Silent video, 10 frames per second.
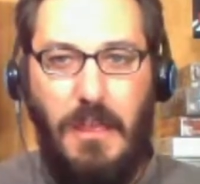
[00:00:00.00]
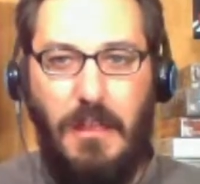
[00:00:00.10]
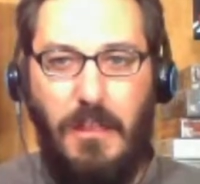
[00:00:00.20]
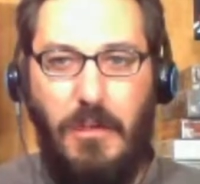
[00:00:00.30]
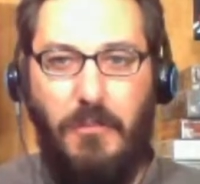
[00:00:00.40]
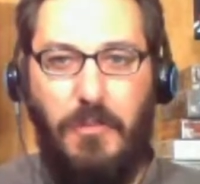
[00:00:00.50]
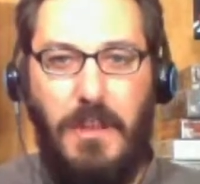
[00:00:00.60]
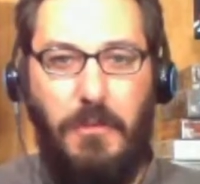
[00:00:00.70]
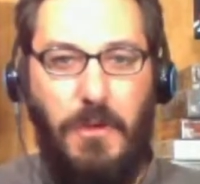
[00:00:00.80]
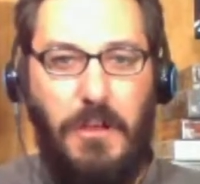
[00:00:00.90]
Hello,
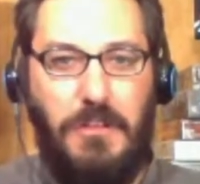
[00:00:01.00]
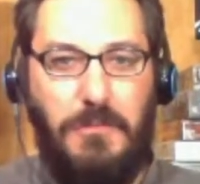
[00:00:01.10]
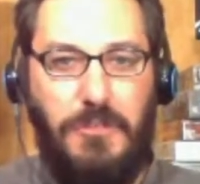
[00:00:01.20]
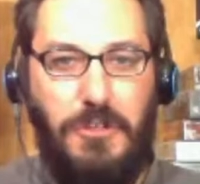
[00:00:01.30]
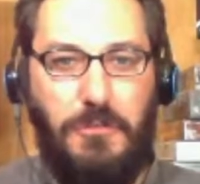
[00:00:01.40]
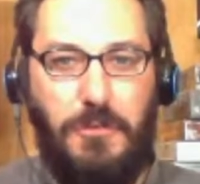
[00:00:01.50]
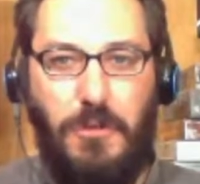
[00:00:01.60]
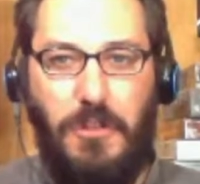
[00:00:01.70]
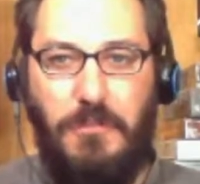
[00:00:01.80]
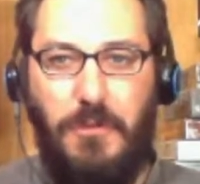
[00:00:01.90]
everybody. Welcome to
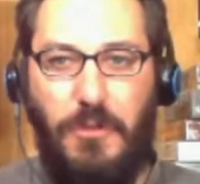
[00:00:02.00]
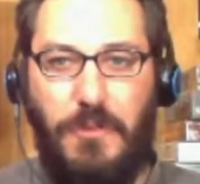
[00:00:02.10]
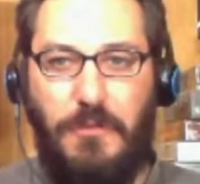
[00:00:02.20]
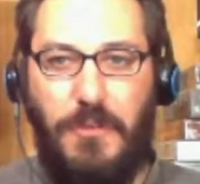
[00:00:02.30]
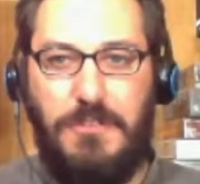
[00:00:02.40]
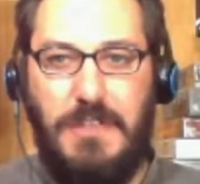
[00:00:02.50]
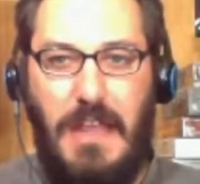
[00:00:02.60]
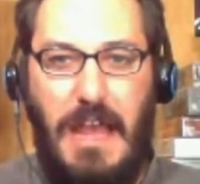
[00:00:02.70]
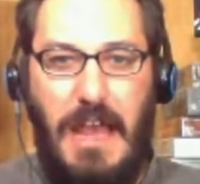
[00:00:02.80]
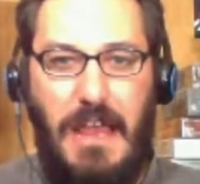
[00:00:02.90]
Roll and Move Reviews
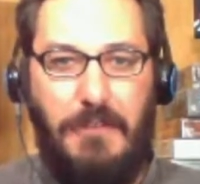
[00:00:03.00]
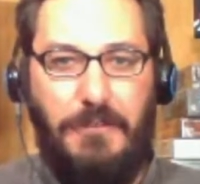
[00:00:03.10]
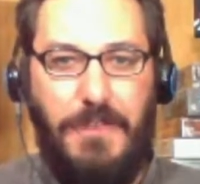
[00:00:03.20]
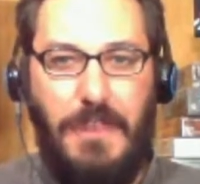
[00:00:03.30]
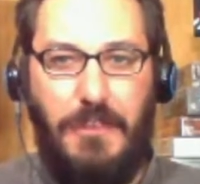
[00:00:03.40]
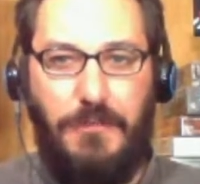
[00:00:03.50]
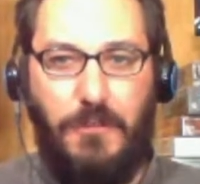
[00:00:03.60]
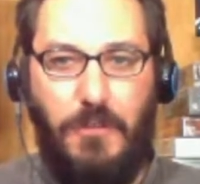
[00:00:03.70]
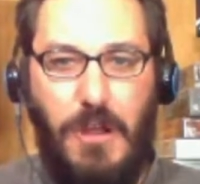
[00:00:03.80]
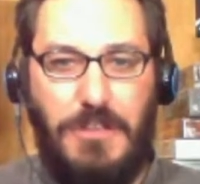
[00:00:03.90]
Live. Thank you
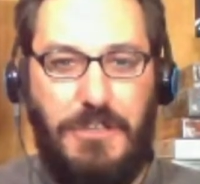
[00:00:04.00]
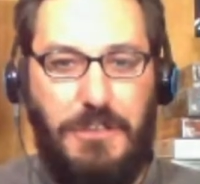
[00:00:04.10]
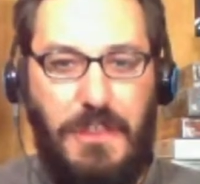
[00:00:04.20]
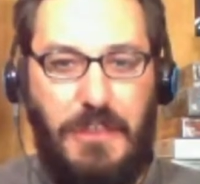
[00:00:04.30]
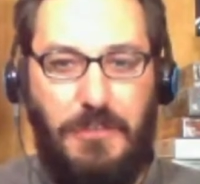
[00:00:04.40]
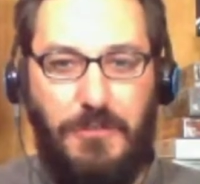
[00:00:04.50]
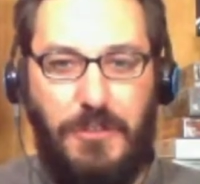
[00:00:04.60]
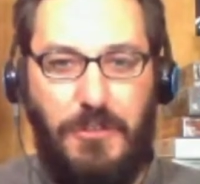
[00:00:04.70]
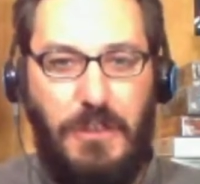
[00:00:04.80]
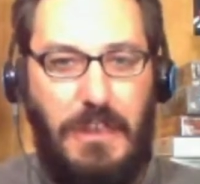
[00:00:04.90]
for watching. Thank you for
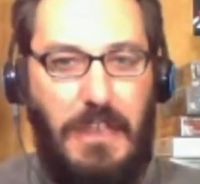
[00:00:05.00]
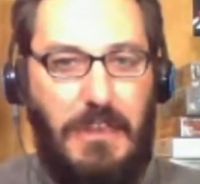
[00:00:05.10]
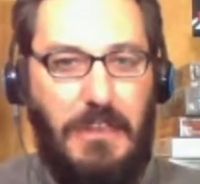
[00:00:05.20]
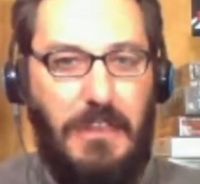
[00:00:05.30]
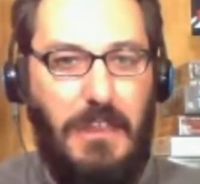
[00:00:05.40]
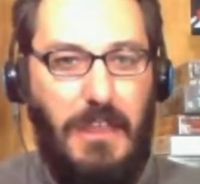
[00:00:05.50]
tuning in.